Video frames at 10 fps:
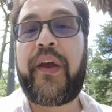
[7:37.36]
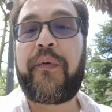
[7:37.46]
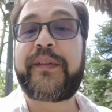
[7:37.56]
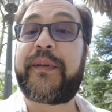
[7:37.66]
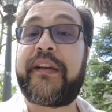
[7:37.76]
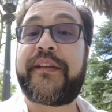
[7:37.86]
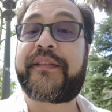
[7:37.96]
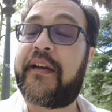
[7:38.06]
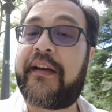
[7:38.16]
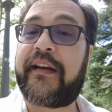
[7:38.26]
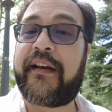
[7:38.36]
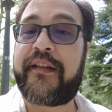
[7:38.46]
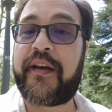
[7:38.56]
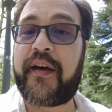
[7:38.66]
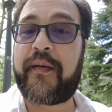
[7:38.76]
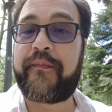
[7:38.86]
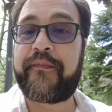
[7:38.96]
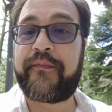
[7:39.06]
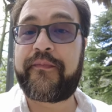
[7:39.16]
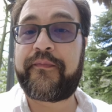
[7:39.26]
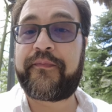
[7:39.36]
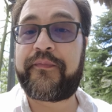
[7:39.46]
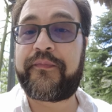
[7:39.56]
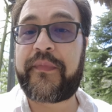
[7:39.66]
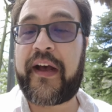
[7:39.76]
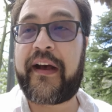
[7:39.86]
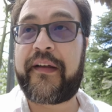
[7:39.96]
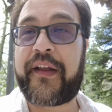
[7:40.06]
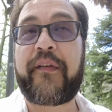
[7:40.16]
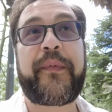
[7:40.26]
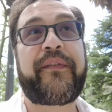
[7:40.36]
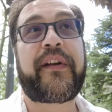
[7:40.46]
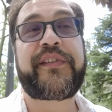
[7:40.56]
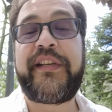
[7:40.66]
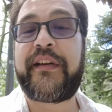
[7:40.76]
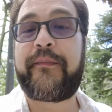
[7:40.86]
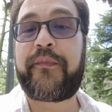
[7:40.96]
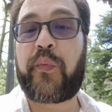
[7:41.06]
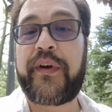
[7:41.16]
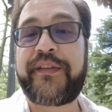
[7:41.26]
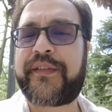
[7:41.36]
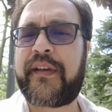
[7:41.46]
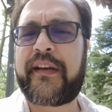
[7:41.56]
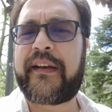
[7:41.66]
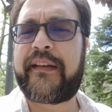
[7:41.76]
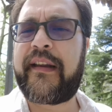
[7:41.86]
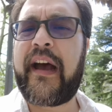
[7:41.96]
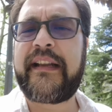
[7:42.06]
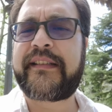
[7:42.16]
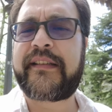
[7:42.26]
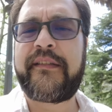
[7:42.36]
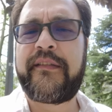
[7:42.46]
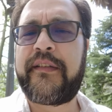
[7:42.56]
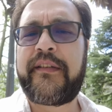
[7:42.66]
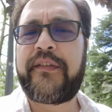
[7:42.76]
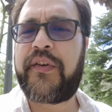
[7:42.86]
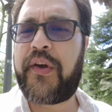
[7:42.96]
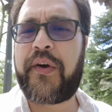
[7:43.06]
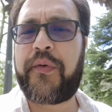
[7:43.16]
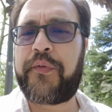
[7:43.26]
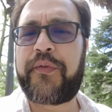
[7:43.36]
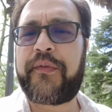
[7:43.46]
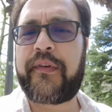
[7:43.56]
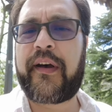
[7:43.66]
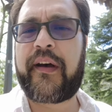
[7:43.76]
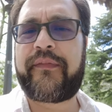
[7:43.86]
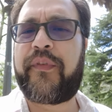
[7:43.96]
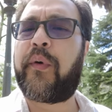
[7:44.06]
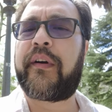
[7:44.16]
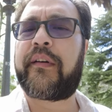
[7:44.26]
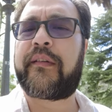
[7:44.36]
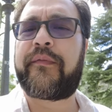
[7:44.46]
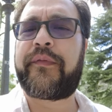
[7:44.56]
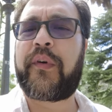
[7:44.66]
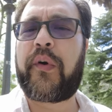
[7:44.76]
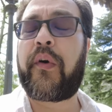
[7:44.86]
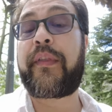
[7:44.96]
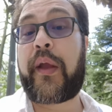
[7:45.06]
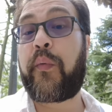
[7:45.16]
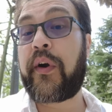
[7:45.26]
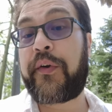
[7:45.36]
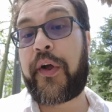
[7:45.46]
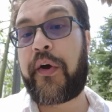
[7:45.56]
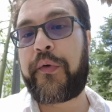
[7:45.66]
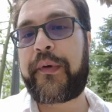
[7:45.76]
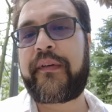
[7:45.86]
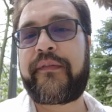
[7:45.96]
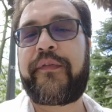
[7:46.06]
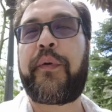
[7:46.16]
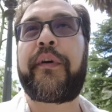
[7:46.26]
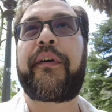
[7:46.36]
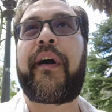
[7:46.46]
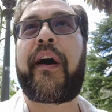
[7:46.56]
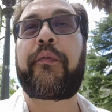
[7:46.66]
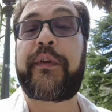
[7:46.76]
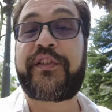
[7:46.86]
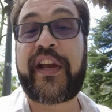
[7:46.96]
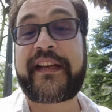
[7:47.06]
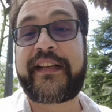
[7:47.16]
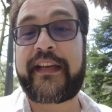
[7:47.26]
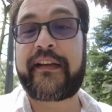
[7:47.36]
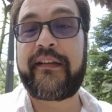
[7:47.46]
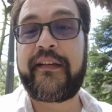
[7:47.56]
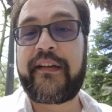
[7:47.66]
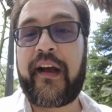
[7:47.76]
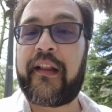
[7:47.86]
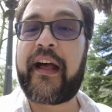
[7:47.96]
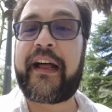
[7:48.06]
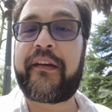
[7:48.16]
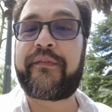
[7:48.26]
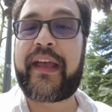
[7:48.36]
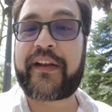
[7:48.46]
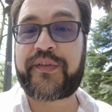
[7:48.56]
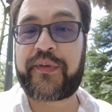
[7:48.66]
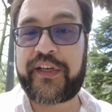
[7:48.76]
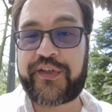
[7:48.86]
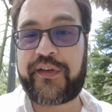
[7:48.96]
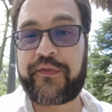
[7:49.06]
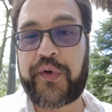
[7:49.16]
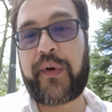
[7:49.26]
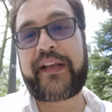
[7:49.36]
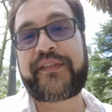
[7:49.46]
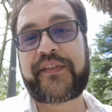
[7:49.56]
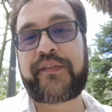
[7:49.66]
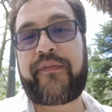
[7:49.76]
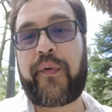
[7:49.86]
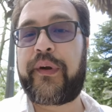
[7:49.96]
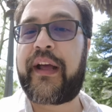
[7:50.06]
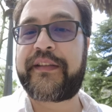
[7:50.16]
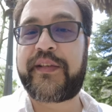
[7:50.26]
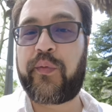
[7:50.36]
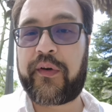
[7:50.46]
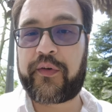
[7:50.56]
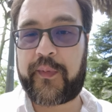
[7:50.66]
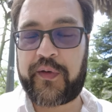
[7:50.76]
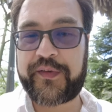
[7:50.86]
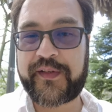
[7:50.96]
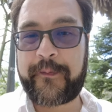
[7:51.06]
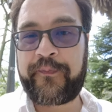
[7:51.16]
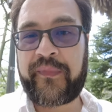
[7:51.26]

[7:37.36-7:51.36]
was because uh, the uh, the government of Argentina was uh, not known uh, for, or, or they were known for uh, rejecting a lot of extradition requests for Nazi war criminals.